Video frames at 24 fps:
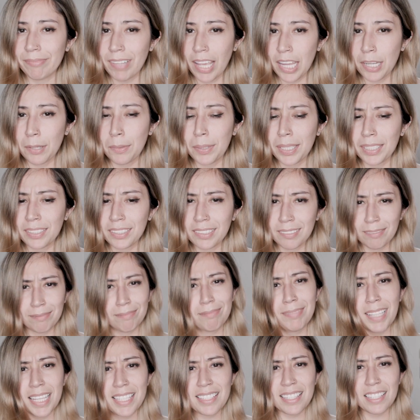Anyways,
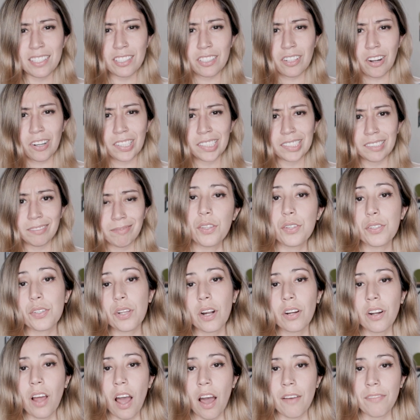let's get started. To
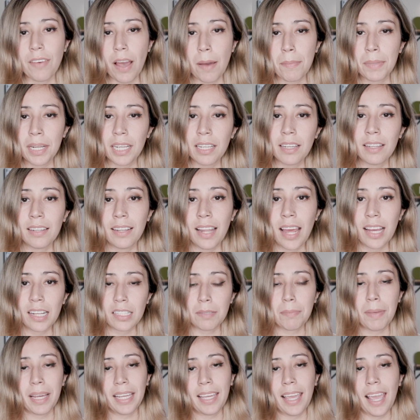start off, I'm gonna
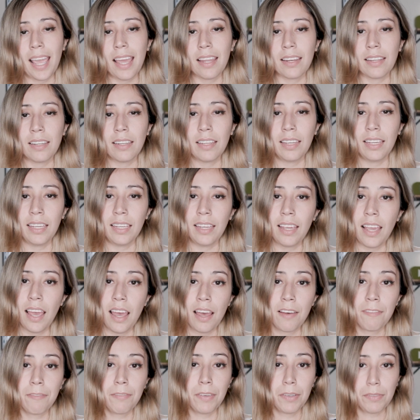connect my Canon
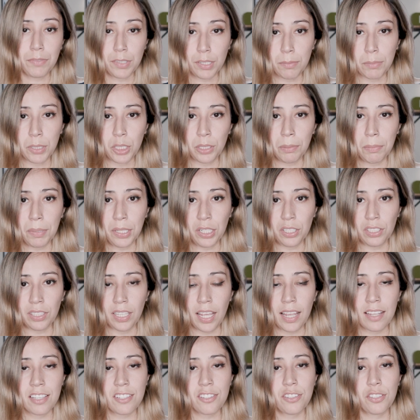EF 50mm
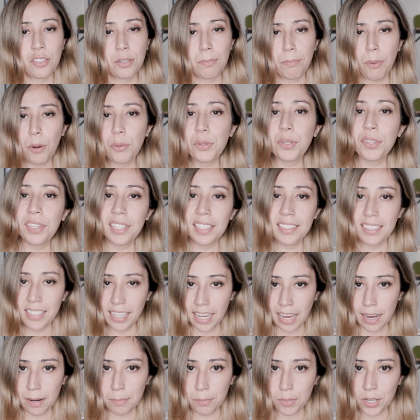lens to both of these
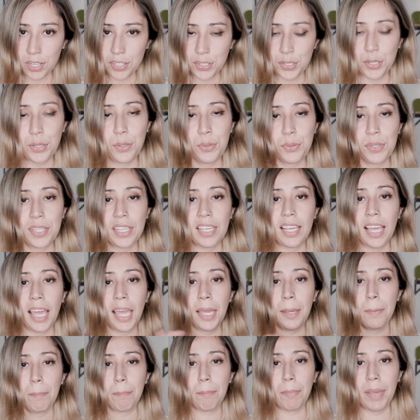cameras using
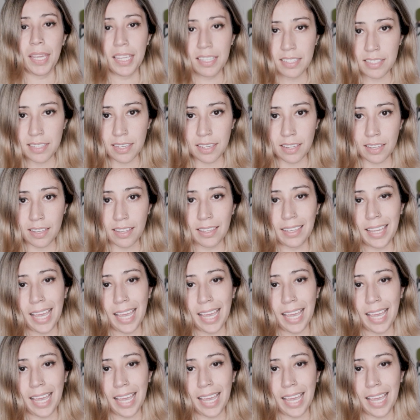a basic